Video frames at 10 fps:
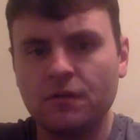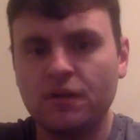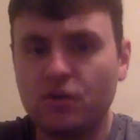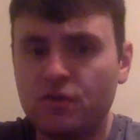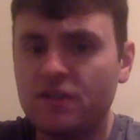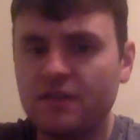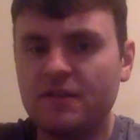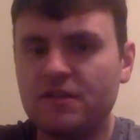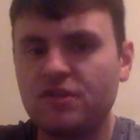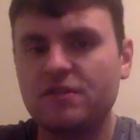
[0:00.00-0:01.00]
Houston
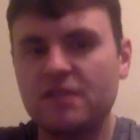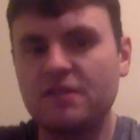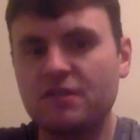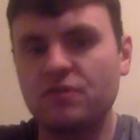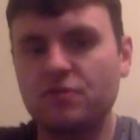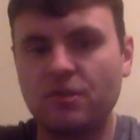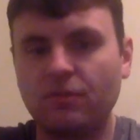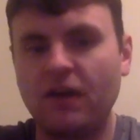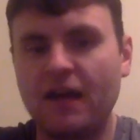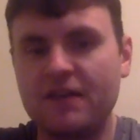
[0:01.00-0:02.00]
this season, to a
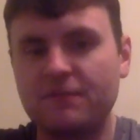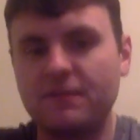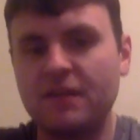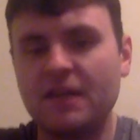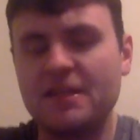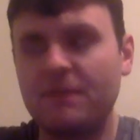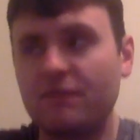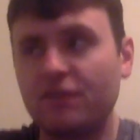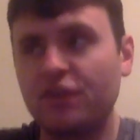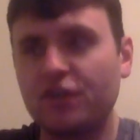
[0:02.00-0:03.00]
surprise of me, has been
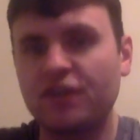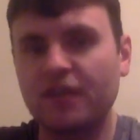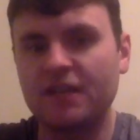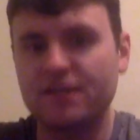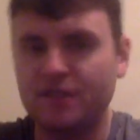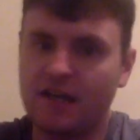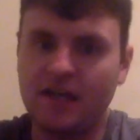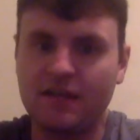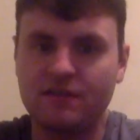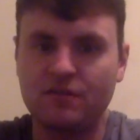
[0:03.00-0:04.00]
really good against tight
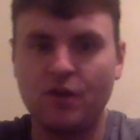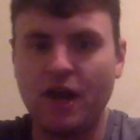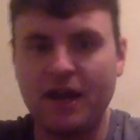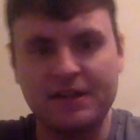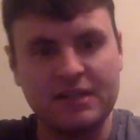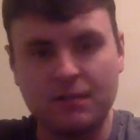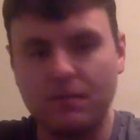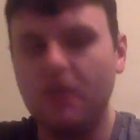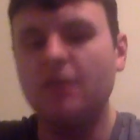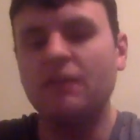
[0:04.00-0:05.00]
ends. So they're not a team
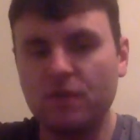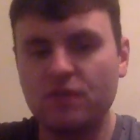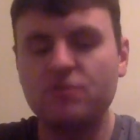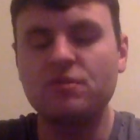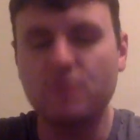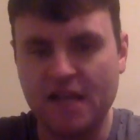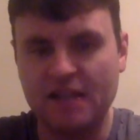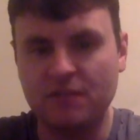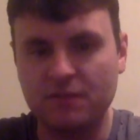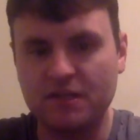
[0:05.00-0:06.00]
that we used to
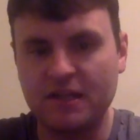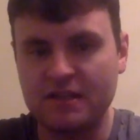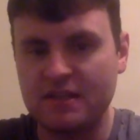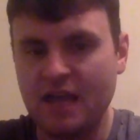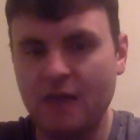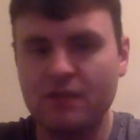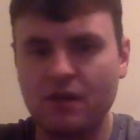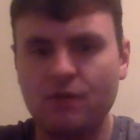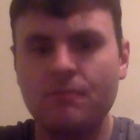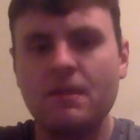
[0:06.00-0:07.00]
attack them with tight ends. Now we
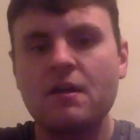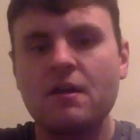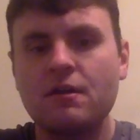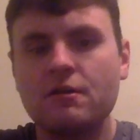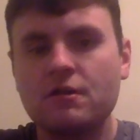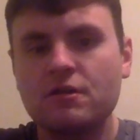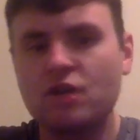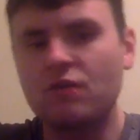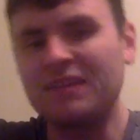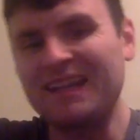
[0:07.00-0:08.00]
don't.
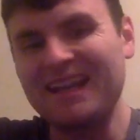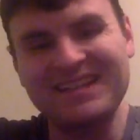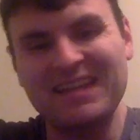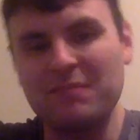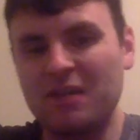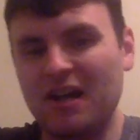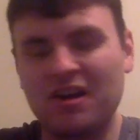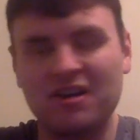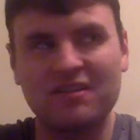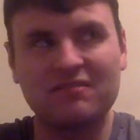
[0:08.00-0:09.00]
So the next game, he got
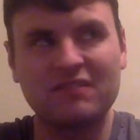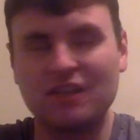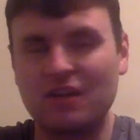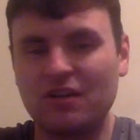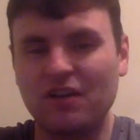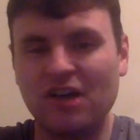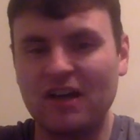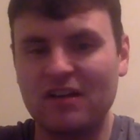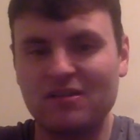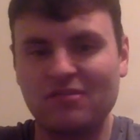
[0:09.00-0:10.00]
hurt really early on
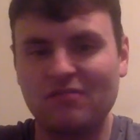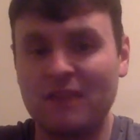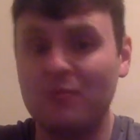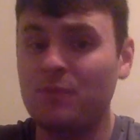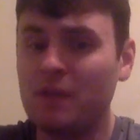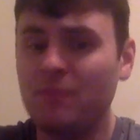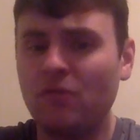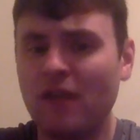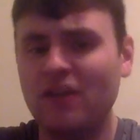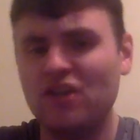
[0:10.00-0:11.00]
against the Rams. People
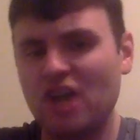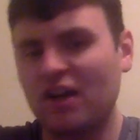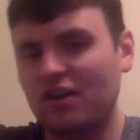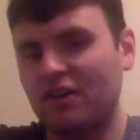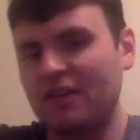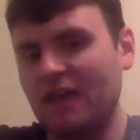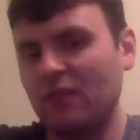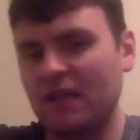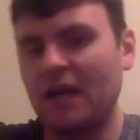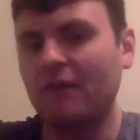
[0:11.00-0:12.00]
liked Jared Cook that
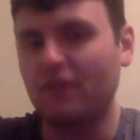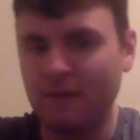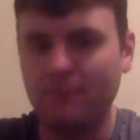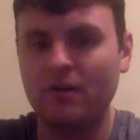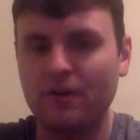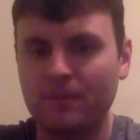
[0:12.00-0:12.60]
week, I remember.